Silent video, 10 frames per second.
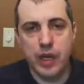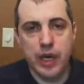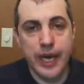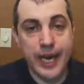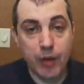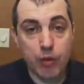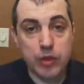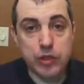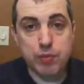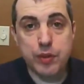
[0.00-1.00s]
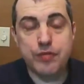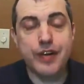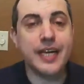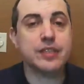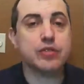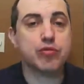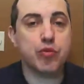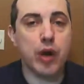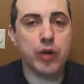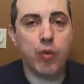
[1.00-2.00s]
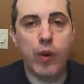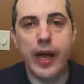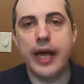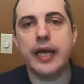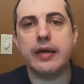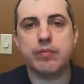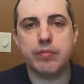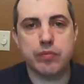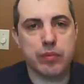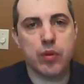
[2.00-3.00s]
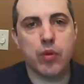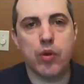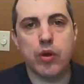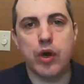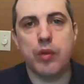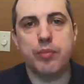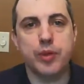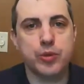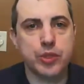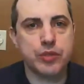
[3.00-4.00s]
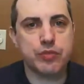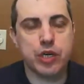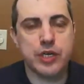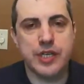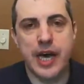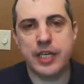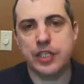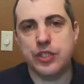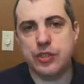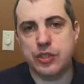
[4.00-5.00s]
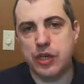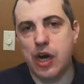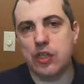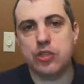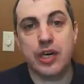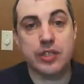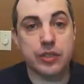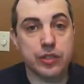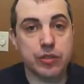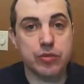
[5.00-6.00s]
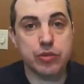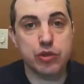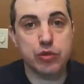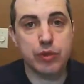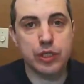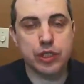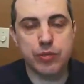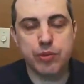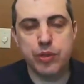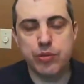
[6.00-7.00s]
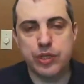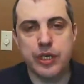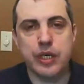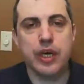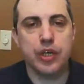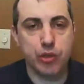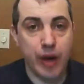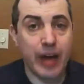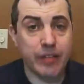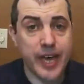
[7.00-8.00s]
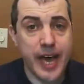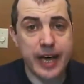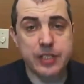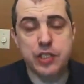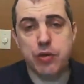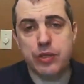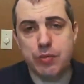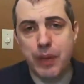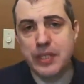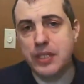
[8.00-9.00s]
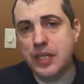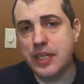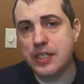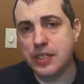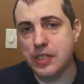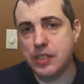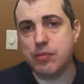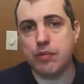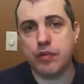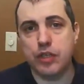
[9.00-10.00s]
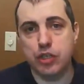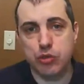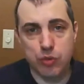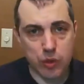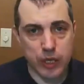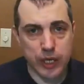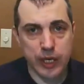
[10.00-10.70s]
In order to prevent runaway or abusive transactions and contracts that use too much computing, you have gas. So it's basically a system of controlling